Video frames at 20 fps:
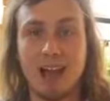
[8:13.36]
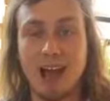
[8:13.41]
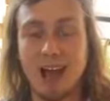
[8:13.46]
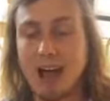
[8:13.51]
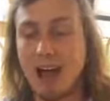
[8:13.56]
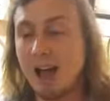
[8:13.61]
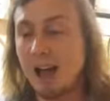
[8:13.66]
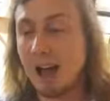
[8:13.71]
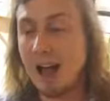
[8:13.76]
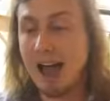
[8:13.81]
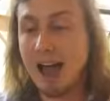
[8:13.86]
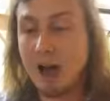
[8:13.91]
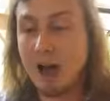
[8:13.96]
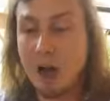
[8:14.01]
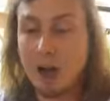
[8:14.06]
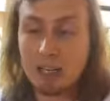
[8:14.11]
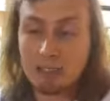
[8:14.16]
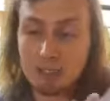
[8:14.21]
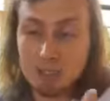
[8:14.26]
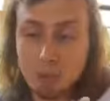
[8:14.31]

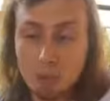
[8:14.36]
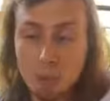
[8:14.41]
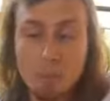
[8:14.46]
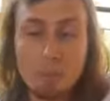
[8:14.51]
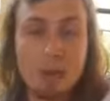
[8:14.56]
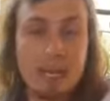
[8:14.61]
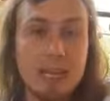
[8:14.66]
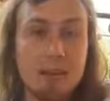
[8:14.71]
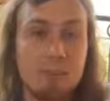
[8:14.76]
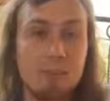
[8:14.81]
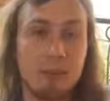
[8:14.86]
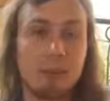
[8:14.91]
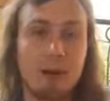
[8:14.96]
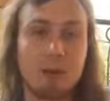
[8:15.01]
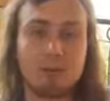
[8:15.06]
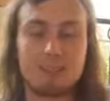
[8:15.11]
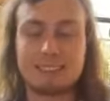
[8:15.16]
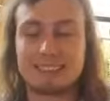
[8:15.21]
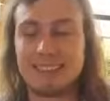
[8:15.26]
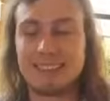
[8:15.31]
I saw people, I
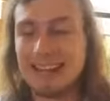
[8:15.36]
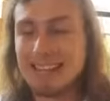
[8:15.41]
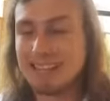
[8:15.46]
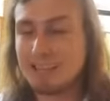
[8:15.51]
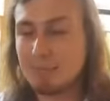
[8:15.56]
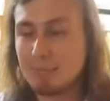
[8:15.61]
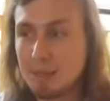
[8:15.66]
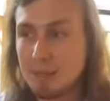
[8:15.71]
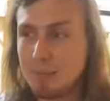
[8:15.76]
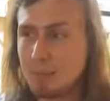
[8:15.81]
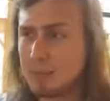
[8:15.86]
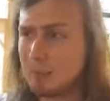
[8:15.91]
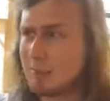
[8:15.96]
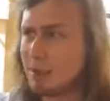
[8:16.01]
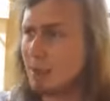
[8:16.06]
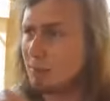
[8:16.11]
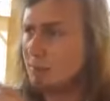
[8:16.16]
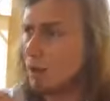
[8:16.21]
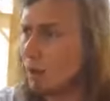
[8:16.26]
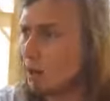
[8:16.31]
was telling people
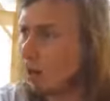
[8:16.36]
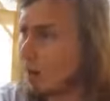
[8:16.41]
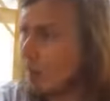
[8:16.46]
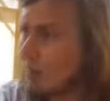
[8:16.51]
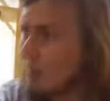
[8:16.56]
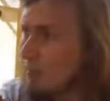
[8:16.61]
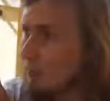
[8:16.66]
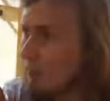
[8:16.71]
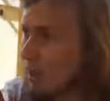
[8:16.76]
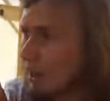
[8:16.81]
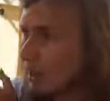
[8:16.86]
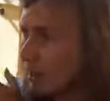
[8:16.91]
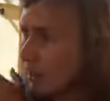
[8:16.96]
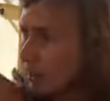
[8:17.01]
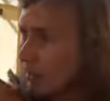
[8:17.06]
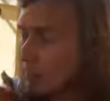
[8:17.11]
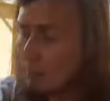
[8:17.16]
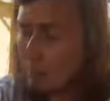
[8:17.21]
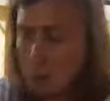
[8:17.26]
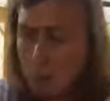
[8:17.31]
about
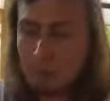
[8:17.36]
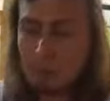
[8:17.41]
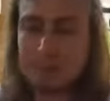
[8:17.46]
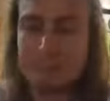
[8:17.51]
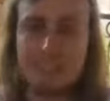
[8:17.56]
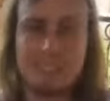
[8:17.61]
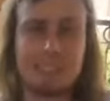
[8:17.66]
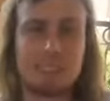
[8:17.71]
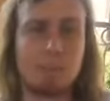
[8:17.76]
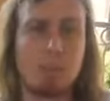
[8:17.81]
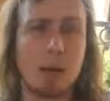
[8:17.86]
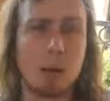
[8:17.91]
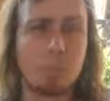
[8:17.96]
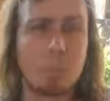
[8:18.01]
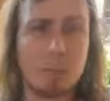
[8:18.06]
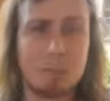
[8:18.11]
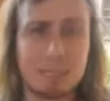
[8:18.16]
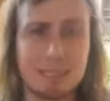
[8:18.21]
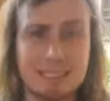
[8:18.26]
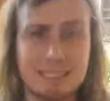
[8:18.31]
my properties, about
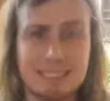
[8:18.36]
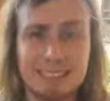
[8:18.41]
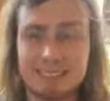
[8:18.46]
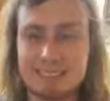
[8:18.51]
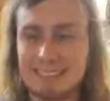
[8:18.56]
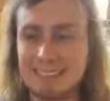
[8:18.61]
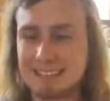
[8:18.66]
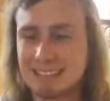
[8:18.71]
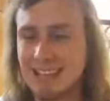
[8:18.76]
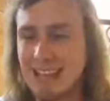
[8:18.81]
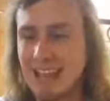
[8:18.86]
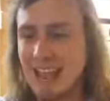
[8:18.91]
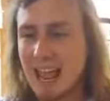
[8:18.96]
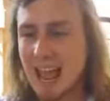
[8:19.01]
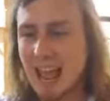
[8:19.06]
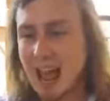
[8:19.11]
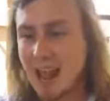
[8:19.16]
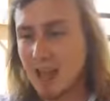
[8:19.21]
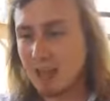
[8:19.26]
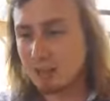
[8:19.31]
my businesses,
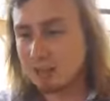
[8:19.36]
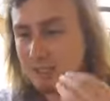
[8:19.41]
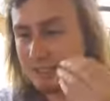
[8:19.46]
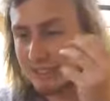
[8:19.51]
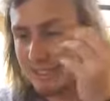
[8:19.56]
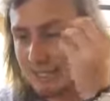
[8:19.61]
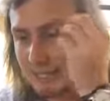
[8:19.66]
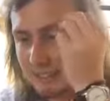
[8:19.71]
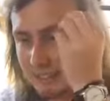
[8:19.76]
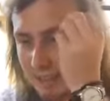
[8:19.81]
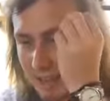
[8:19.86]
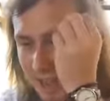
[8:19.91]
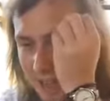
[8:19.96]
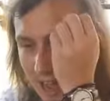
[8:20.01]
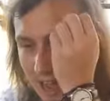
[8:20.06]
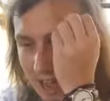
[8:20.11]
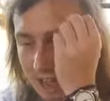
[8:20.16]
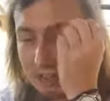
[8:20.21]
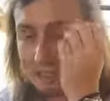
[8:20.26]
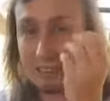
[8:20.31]
and I could see in their
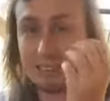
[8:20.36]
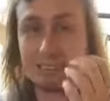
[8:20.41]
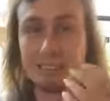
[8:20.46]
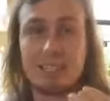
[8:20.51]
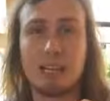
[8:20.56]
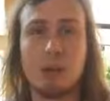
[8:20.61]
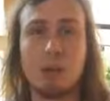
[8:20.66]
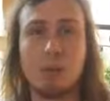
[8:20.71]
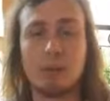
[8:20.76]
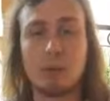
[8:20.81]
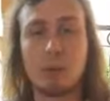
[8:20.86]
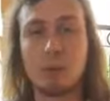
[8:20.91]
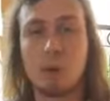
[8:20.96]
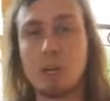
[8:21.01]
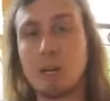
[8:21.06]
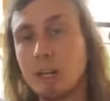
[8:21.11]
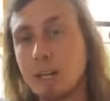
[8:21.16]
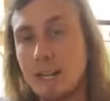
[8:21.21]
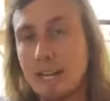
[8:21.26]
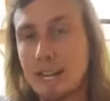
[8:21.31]
eyes when they were
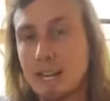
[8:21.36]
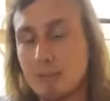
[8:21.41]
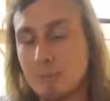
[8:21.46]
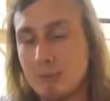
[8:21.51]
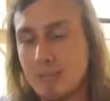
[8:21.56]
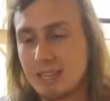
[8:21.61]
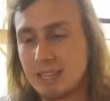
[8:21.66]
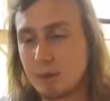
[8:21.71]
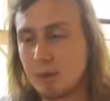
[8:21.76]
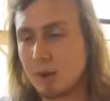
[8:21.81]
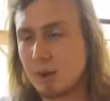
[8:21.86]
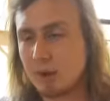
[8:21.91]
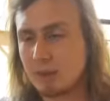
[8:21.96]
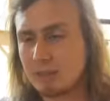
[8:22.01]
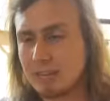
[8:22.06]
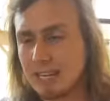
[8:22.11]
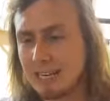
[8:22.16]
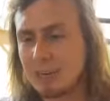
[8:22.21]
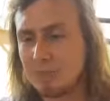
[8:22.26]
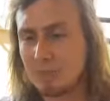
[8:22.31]
looking at me, they were
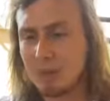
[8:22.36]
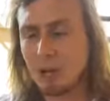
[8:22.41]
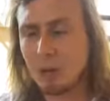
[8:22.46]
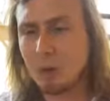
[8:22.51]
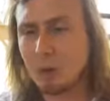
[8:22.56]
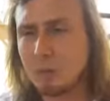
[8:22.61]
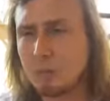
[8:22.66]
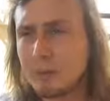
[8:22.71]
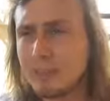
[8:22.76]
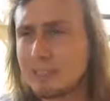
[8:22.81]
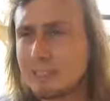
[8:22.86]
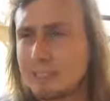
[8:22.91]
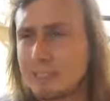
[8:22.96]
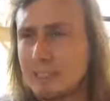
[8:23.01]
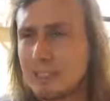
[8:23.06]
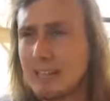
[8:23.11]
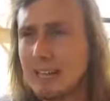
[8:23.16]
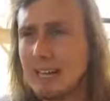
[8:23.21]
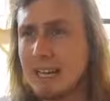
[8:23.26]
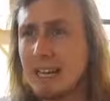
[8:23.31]
telling me, Albert,
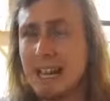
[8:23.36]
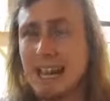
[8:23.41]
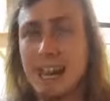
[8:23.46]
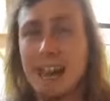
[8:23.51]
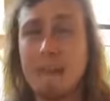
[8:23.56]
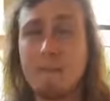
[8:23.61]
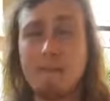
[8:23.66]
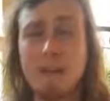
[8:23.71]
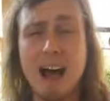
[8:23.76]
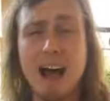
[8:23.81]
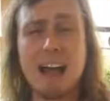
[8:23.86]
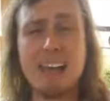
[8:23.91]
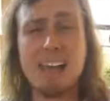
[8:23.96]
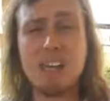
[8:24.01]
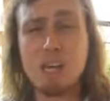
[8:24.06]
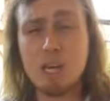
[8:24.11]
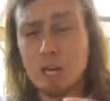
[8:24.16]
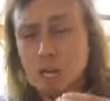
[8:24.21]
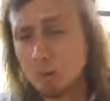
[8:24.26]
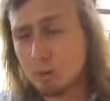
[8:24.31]
if I
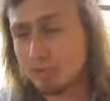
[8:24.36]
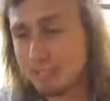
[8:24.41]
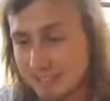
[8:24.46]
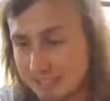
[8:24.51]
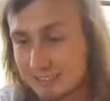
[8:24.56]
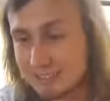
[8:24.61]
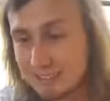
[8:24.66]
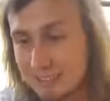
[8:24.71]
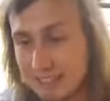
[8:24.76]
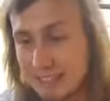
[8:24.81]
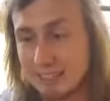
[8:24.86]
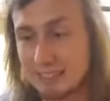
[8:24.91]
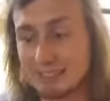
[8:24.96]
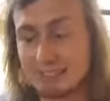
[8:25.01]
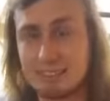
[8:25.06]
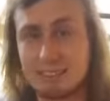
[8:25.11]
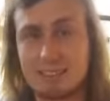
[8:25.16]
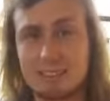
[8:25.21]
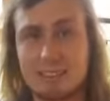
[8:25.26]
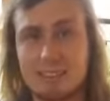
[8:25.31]
knew these
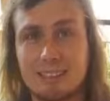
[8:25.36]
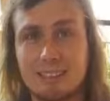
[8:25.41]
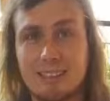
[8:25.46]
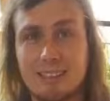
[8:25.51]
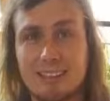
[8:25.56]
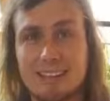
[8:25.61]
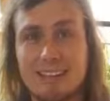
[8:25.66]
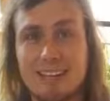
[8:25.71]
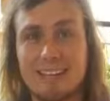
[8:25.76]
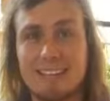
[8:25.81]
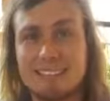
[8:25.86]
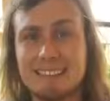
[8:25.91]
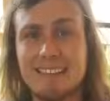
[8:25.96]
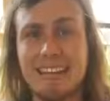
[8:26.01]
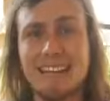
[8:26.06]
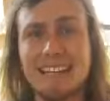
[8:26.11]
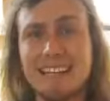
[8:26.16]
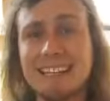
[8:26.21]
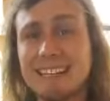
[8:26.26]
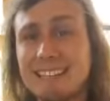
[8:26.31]
things
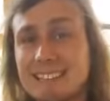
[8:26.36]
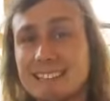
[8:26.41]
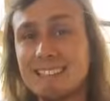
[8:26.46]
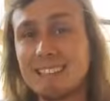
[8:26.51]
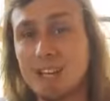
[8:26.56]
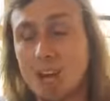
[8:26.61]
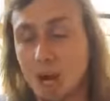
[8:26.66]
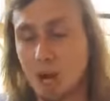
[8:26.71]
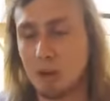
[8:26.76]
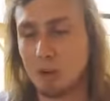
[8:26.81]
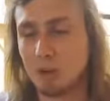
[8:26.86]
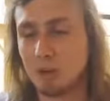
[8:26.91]
10 years ago,